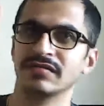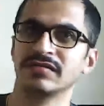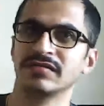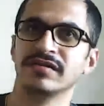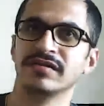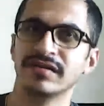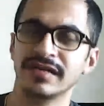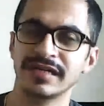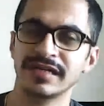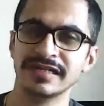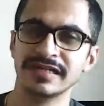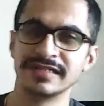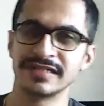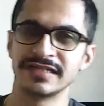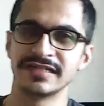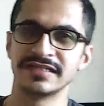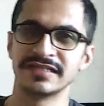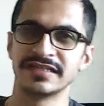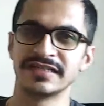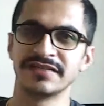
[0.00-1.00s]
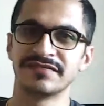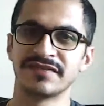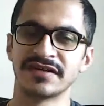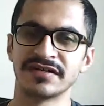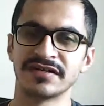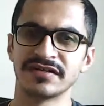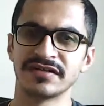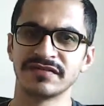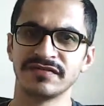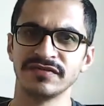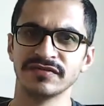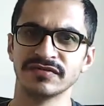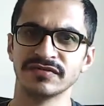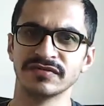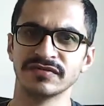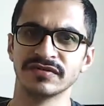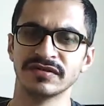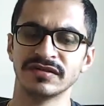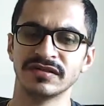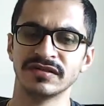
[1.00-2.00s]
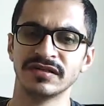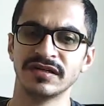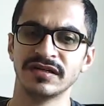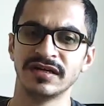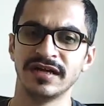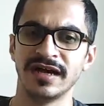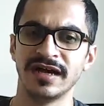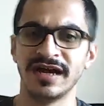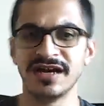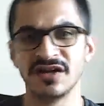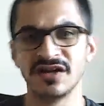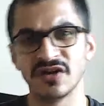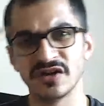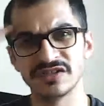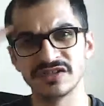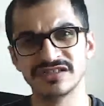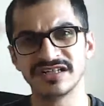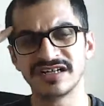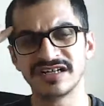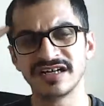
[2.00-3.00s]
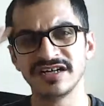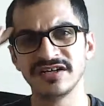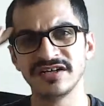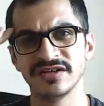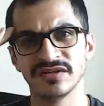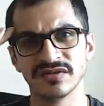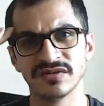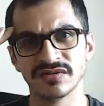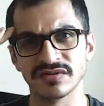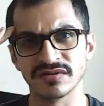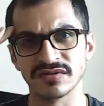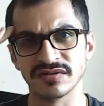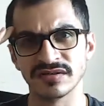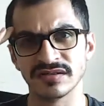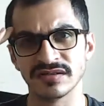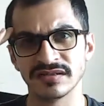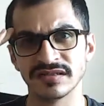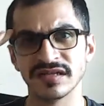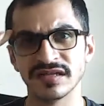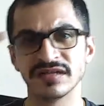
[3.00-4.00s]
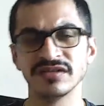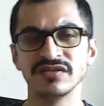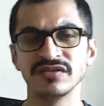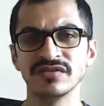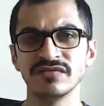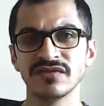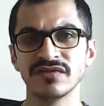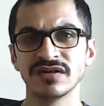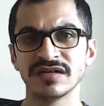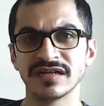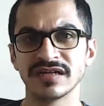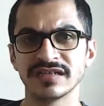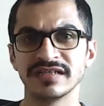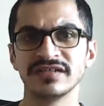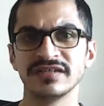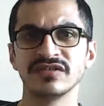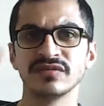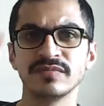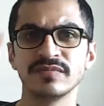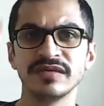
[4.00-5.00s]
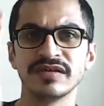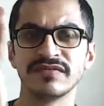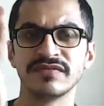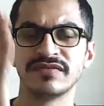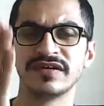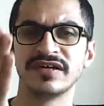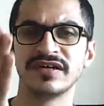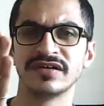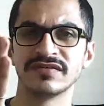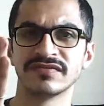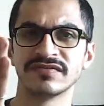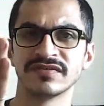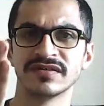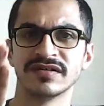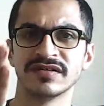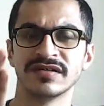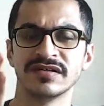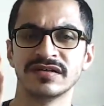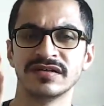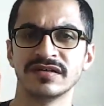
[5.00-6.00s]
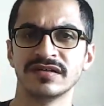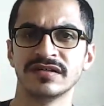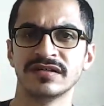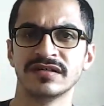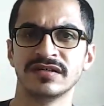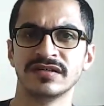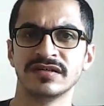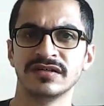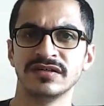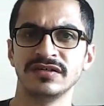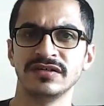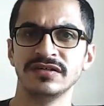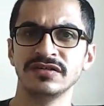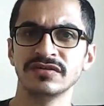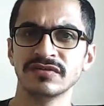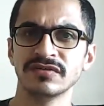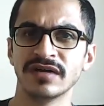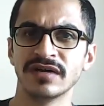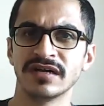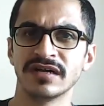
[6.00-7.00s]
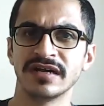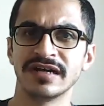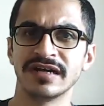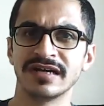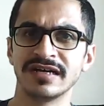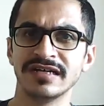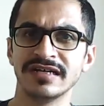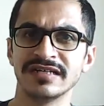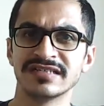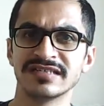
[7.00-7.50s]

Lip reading: a lizard is in front of you, and logically you know that you got nothing to be afraid of, you are at least